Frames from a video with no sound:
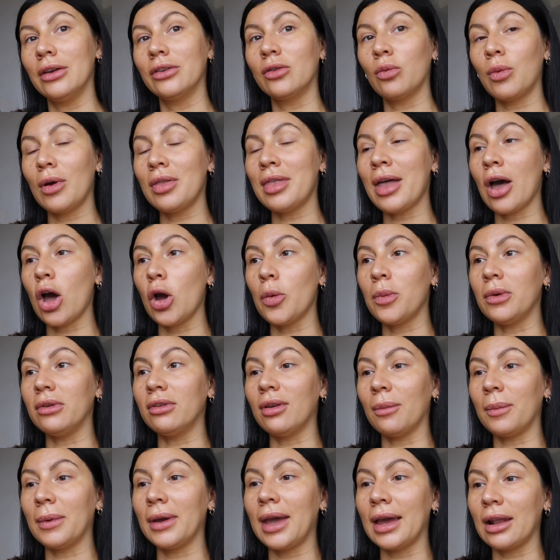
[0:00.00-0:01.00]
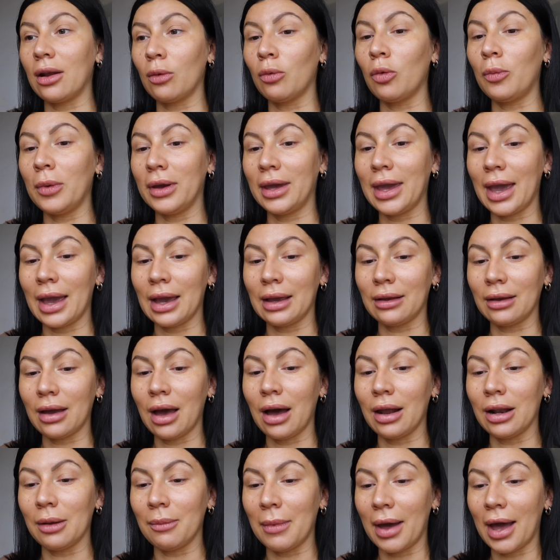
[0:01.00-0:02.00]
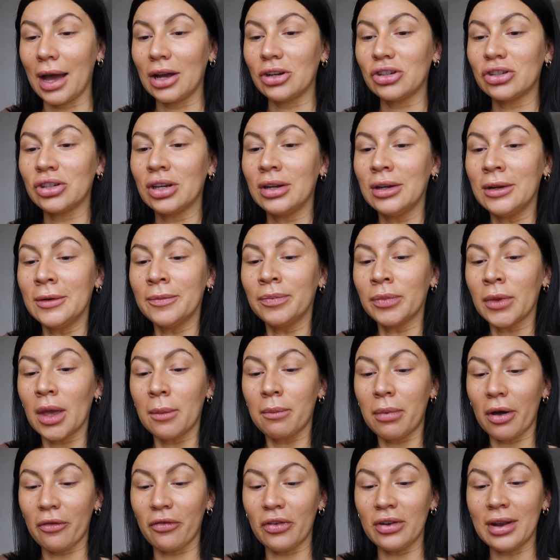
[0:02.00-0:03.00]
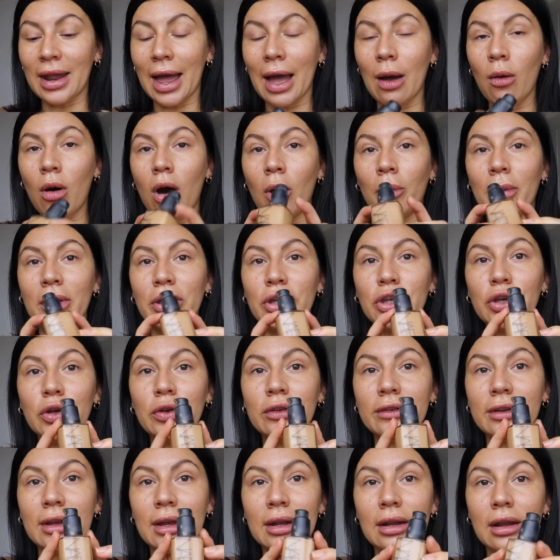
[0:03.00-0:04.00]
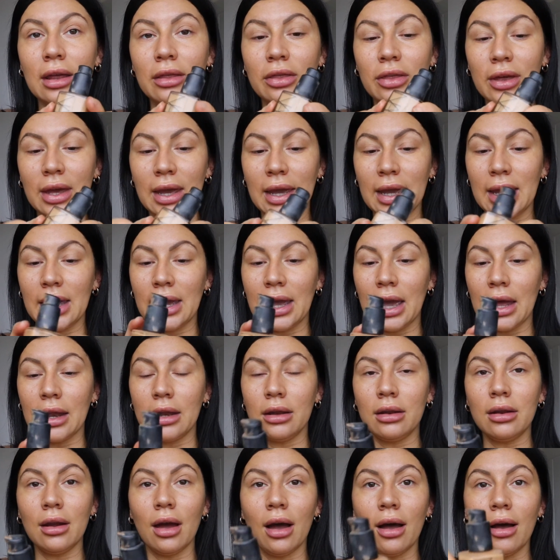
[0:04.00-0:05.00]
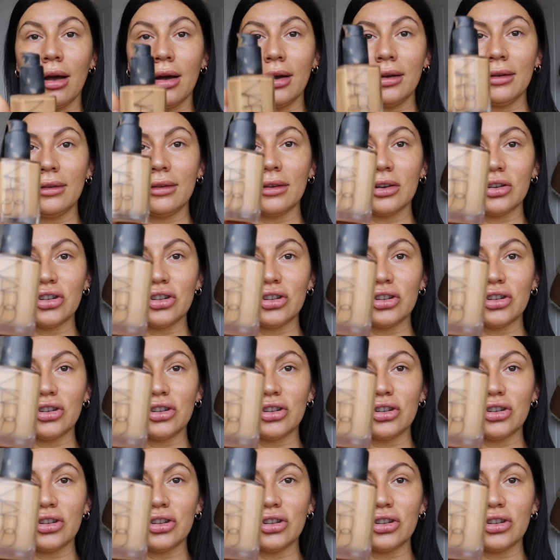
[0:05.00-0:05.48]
So when that opens up again, I will be getting colour matched. But for now, I'll be using the NARS